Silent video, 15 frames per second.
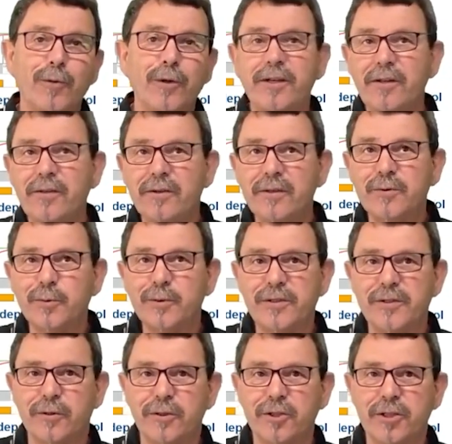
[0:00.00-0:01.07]
did these
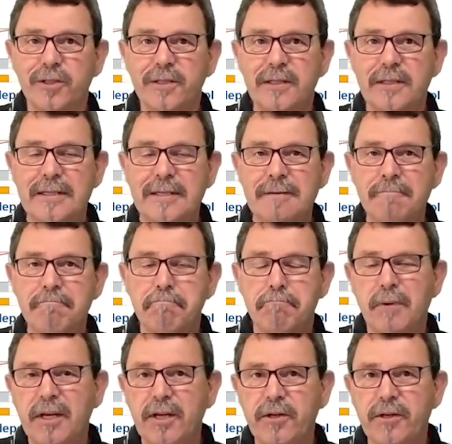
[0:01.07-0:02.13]
researches
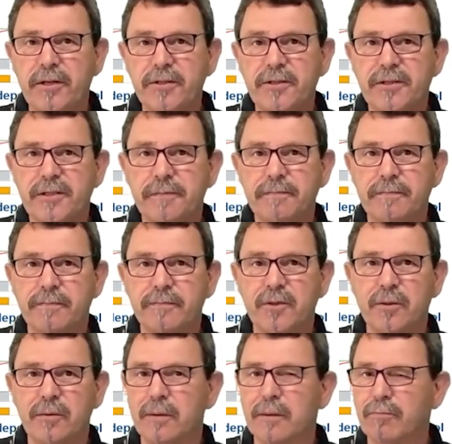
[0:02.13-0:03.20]
many years,
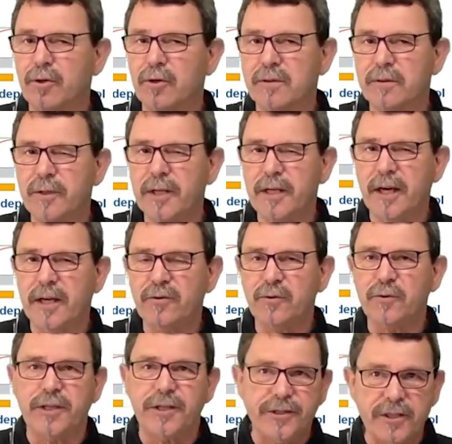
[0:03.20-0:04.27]
so approximately 8 to
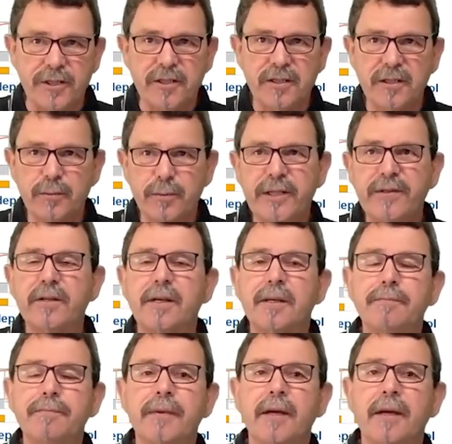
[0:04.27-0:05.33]
10 years in the meantime,
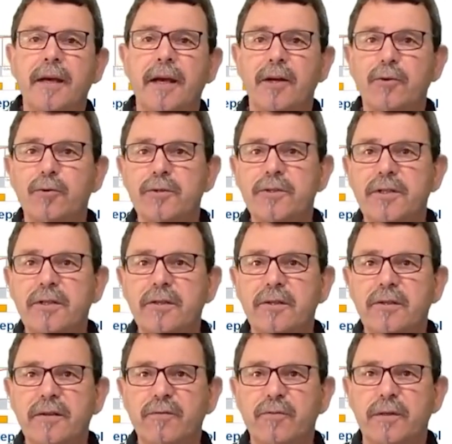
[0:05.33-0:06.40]
and you see the
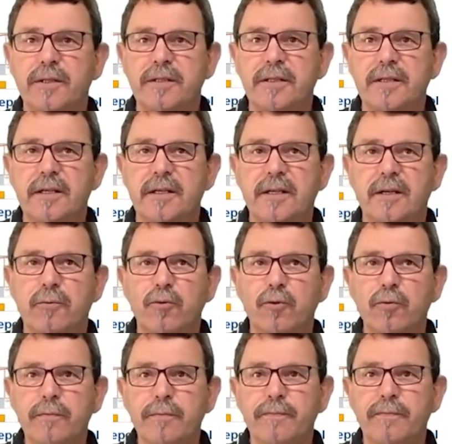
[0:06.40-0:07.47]
different
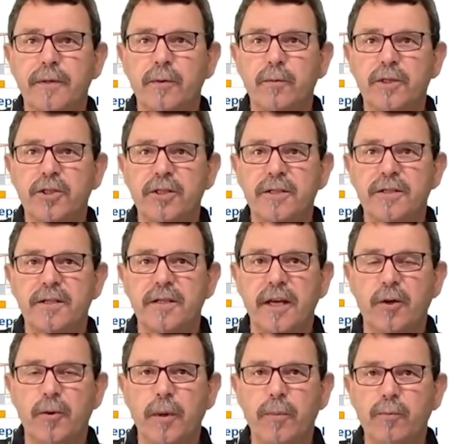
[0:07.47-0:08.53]
room which is
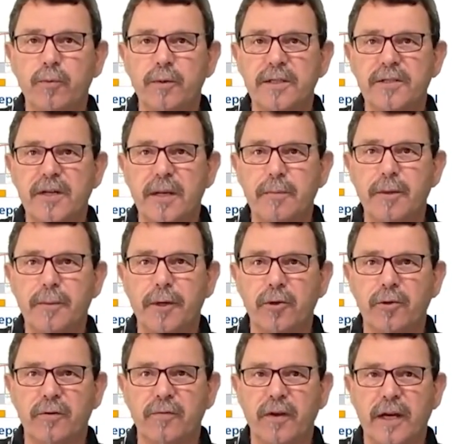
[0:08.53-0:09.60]
equipped with the same amount
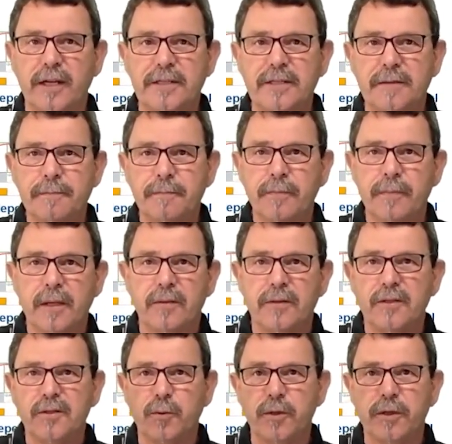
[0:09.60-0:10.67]
of light.
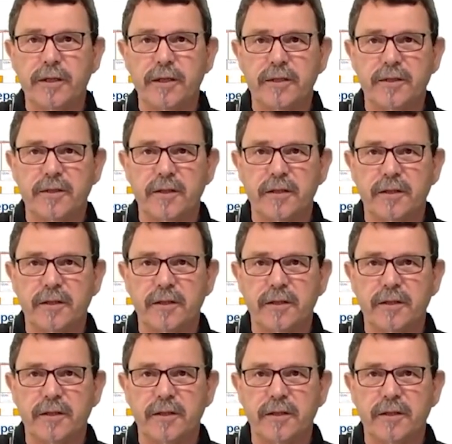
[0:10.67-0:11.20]
This one is